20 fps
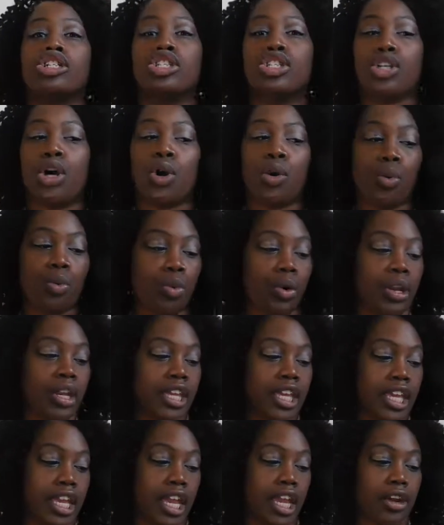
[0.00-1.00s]
don't want to
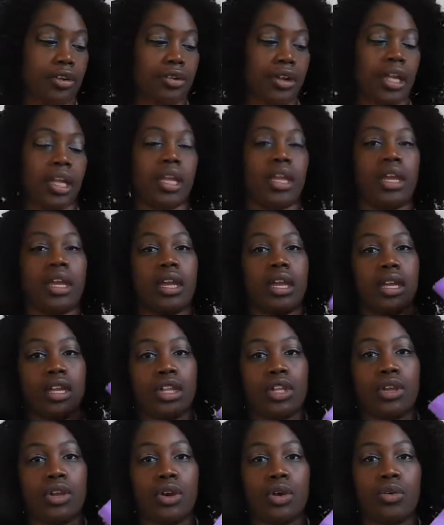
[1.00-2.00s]
carry,
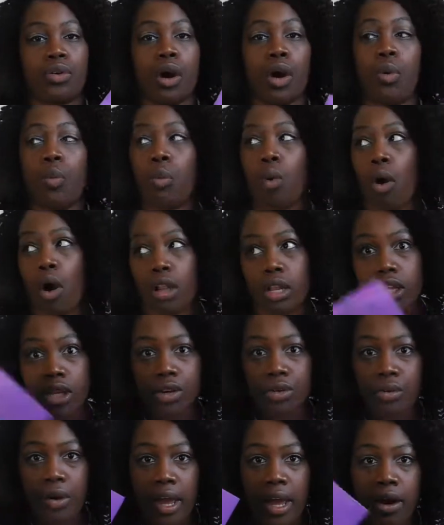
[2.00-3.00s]
you know, a wallet
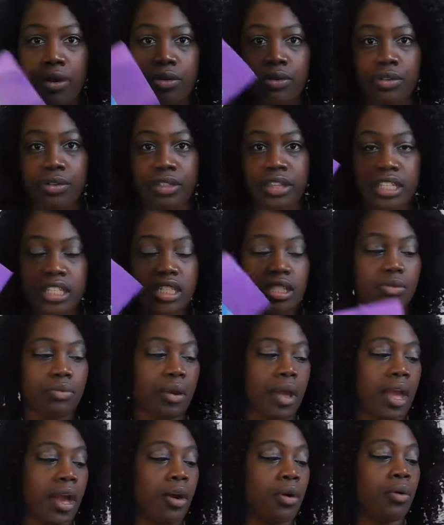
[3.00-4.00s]
around or this
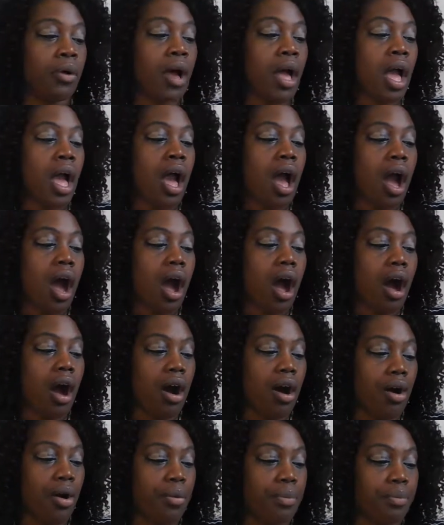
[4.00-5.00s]
around.
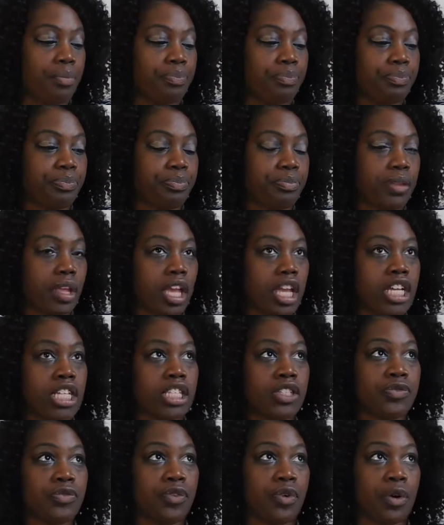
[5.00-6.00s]

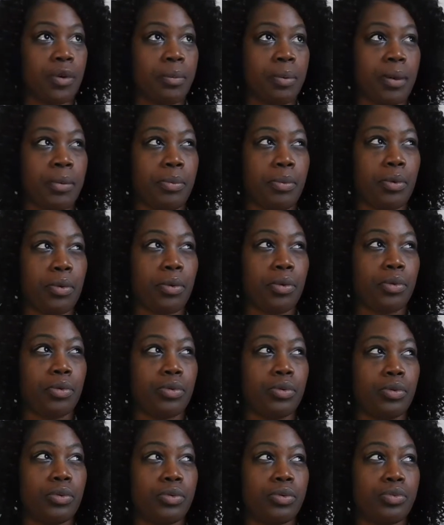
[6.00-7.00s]
It's for people
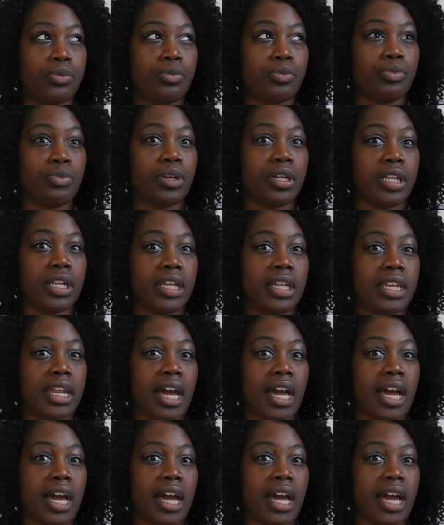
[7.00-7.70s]
who's really